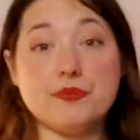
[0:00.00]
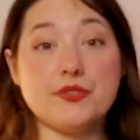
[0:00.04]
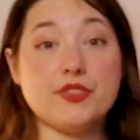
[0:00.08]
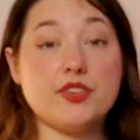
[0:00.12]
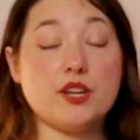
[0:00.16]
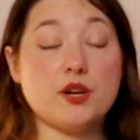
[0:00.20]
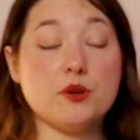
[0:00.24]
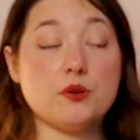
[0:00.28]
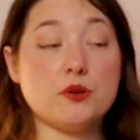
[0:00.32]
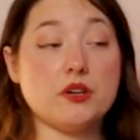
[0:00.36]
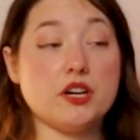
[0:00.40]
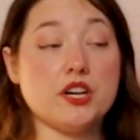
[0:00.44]

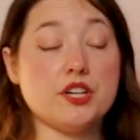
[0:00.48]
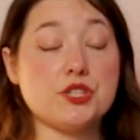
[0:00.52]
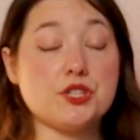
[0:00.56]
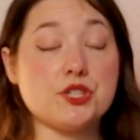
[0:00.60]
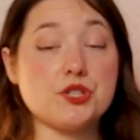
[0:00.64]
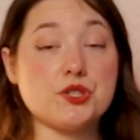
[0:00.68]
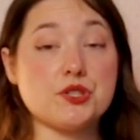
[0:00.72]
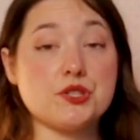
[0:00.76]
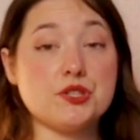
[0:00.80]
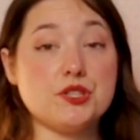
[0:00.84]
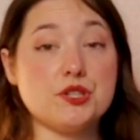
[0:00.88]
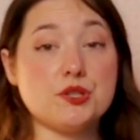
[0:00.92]
Now I
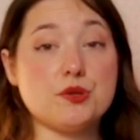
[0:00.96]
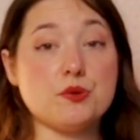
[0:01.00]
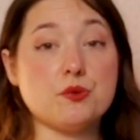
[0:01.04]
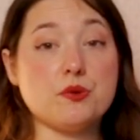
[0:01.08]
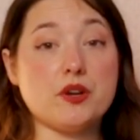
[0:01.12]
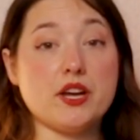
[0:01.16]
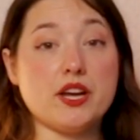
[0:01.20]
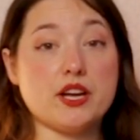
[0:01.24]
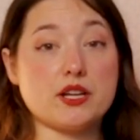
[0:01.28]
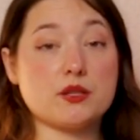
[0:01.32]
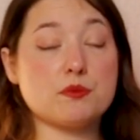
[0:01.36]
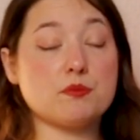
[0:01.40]
just need to
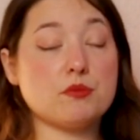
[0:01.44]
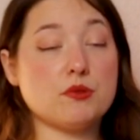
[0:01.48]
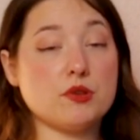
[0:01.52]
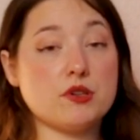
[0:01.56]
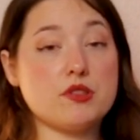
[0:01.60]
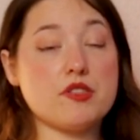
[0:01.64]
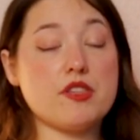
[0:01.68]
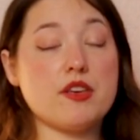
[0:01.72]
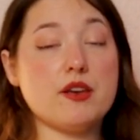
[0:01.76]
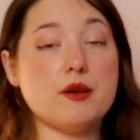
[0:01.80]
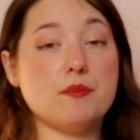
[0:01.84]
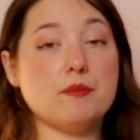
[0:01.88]

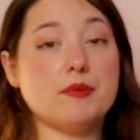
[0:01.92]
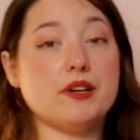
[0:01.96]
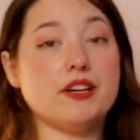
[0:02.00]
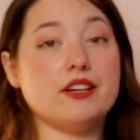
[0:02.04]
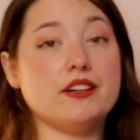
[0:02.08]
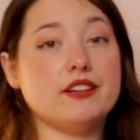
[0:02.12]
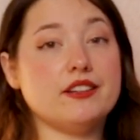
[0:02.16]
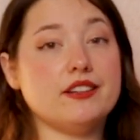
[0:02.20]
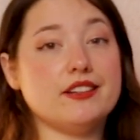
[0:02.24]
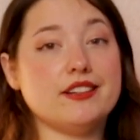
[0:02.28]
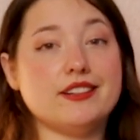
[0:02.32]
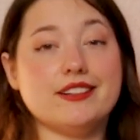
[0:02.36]
export them,
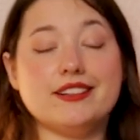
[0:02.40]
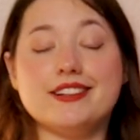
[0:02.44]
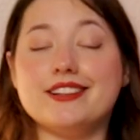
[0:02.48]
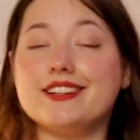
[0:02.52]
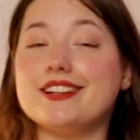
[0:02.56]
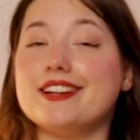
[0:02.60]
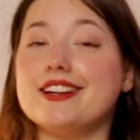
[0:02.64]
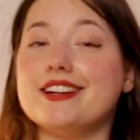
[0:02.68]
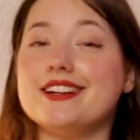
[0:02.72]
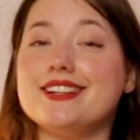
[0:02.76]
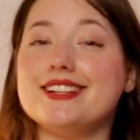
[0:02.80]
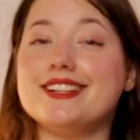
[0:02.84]
and then I
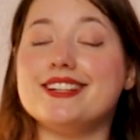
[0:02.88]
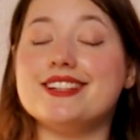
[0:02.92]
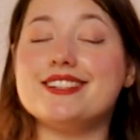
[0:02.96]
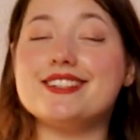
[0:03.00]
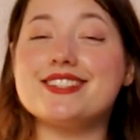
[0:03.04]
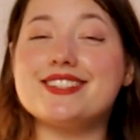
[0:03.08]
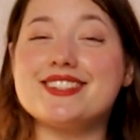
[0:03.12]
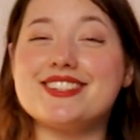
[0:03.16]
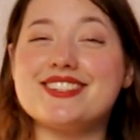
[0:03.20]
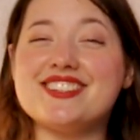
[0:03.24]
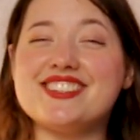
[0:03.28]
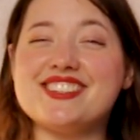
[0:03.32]
can
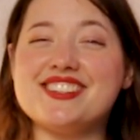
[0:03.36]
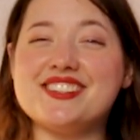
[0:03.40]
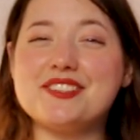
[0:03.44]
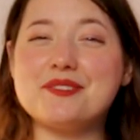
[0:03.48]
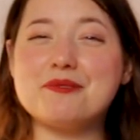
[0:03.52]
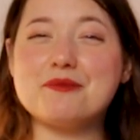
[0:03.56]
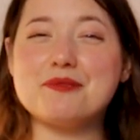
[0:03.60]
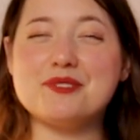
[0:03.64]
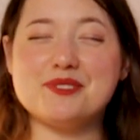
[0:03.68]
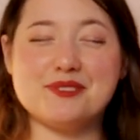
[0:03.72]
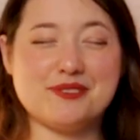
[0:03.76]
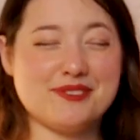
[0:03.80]

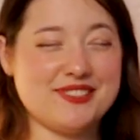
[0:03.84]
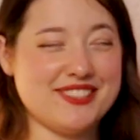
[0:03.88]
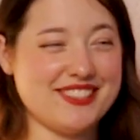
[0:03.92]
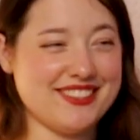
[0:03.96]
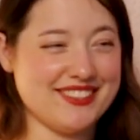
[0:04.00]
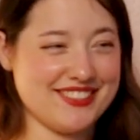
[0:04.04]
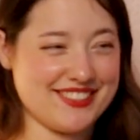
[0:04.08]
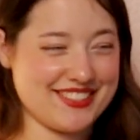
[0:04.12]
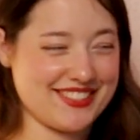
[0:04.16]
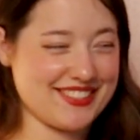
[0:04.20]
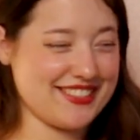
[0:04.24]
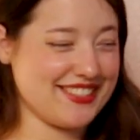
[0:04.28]
start with the
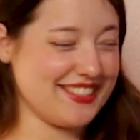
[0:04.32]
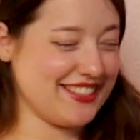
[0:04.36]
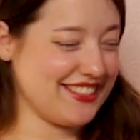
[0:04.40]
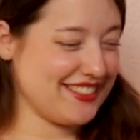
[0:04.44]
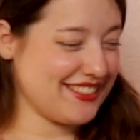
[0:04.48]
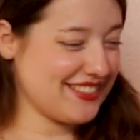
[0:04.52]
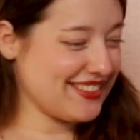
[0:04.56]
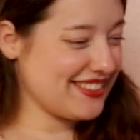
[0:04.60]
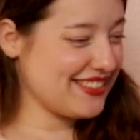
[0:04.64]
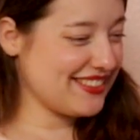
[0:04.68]
listings.